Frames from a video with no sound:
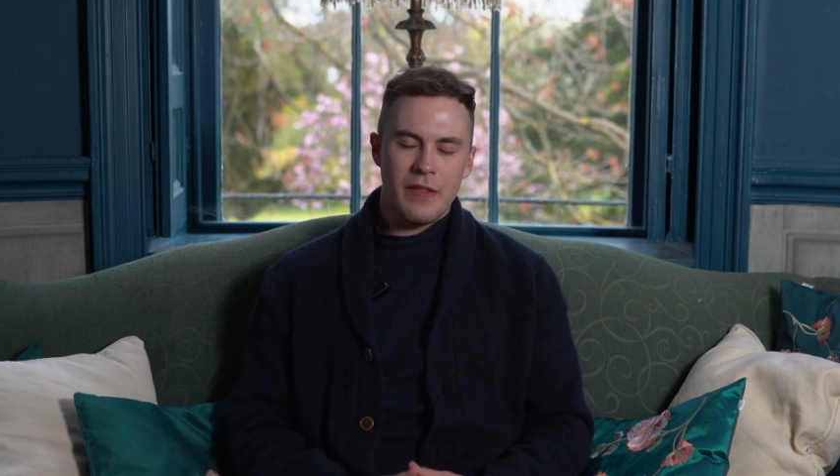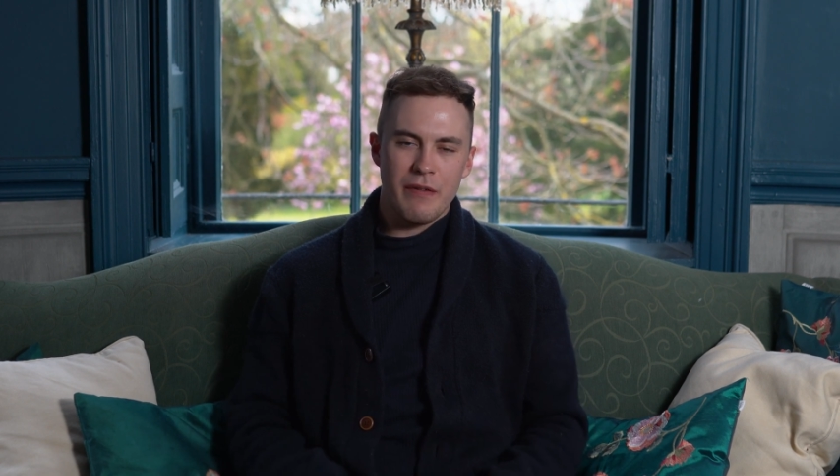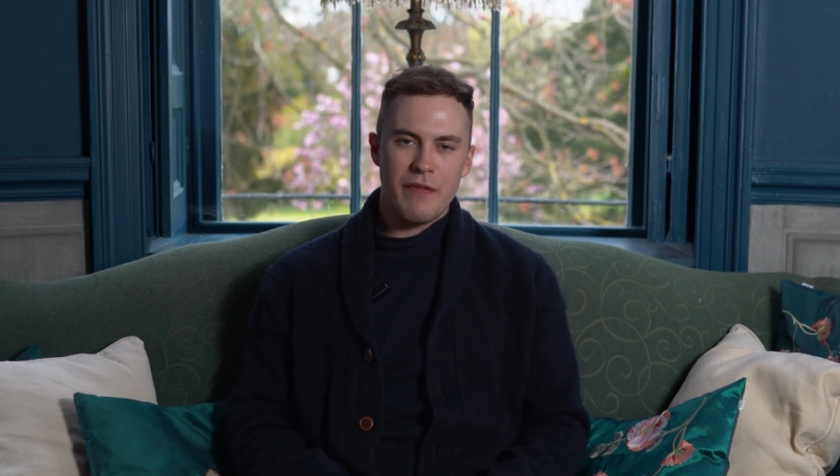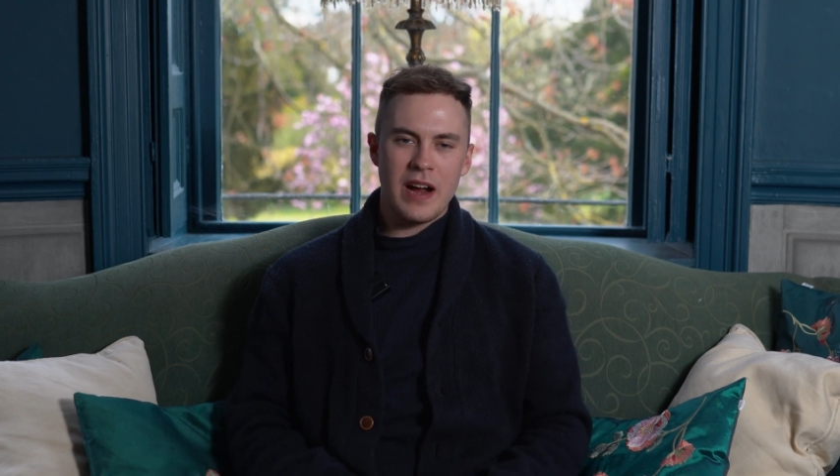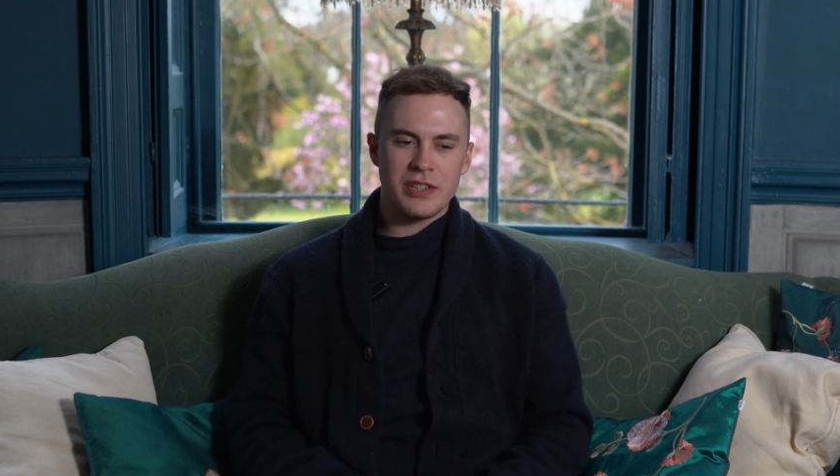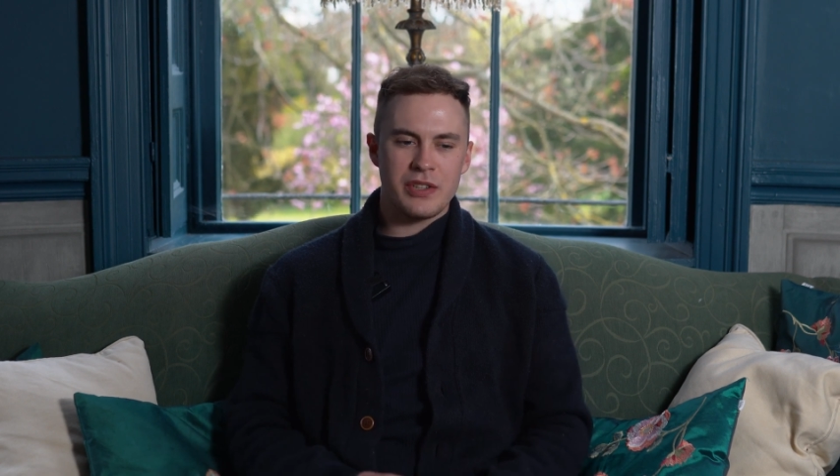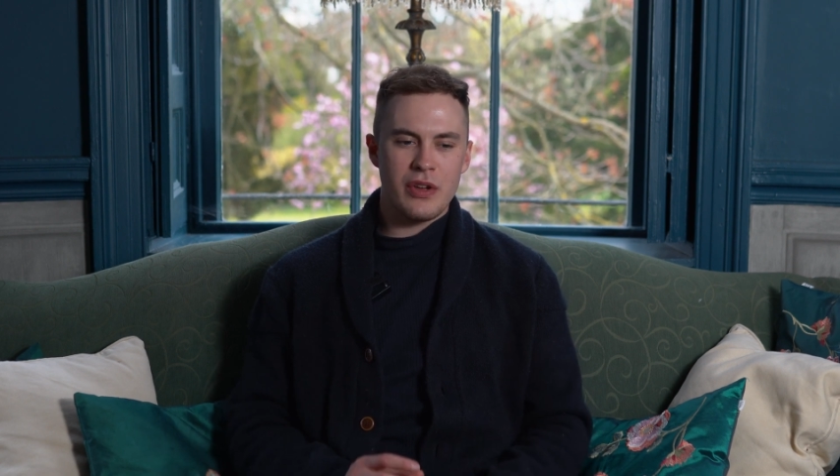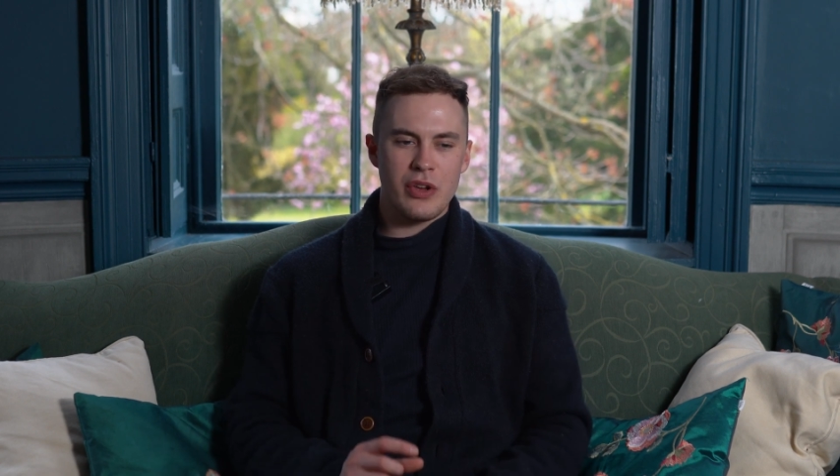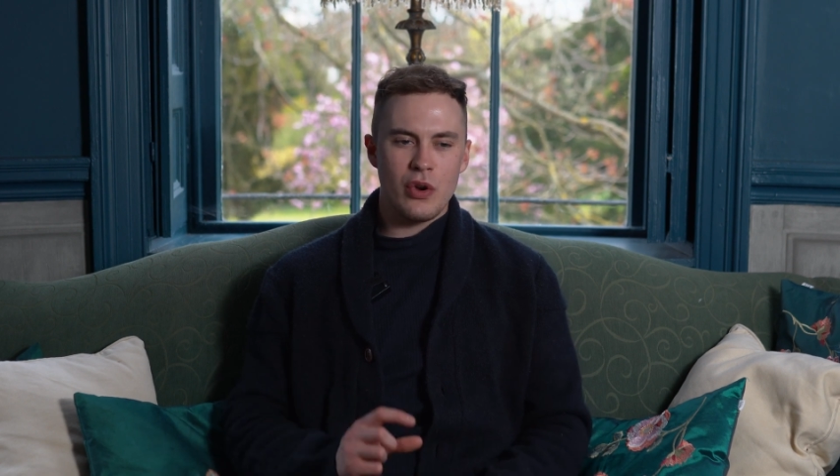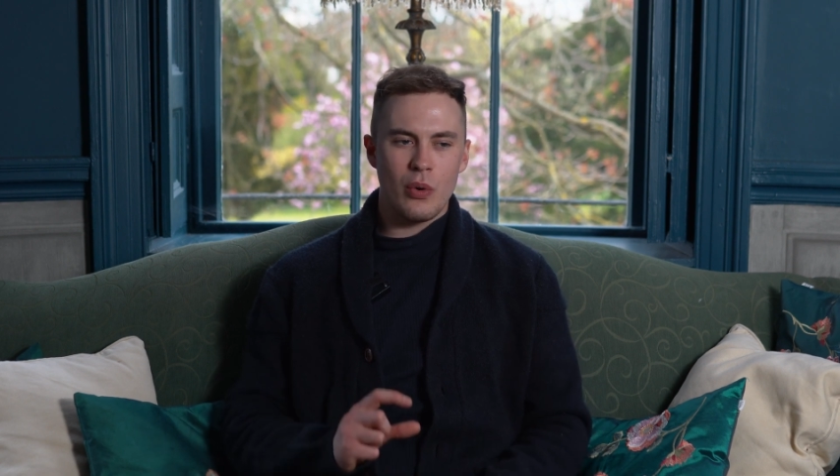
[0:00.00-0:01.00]
the fact
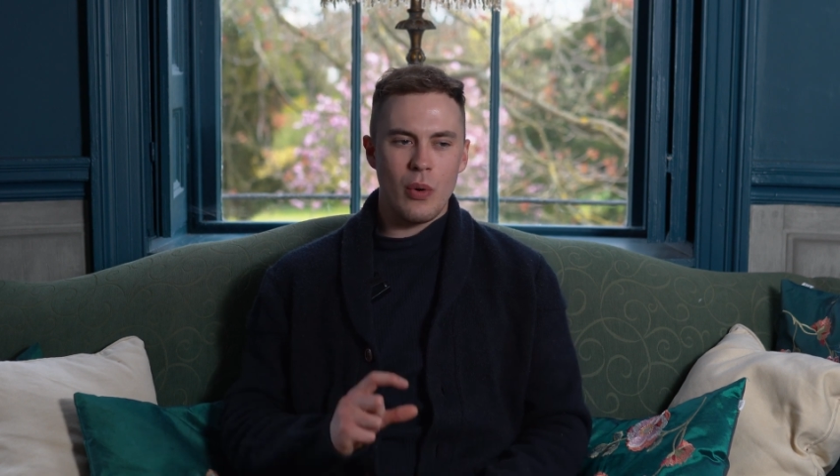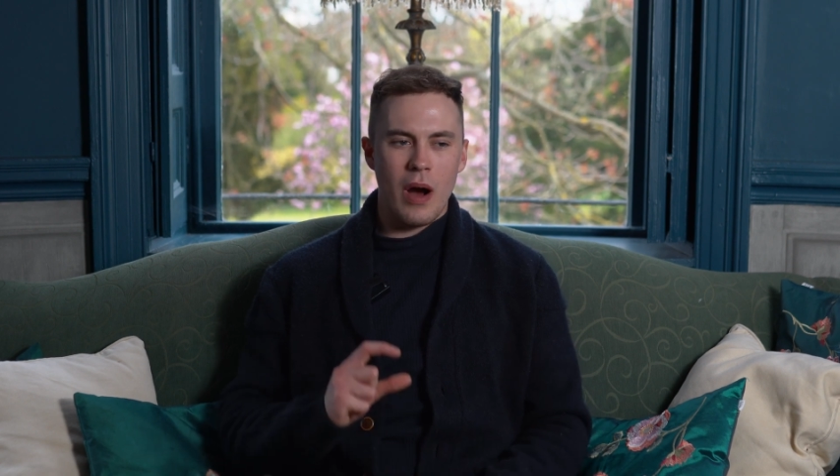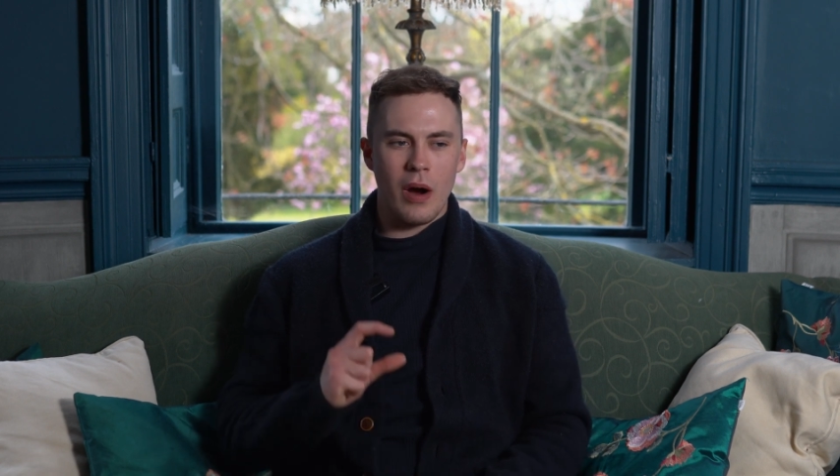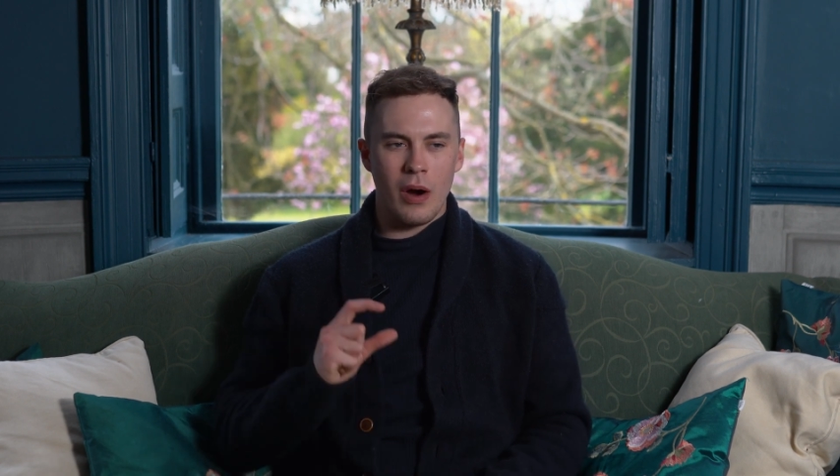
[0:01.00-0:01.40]
that you are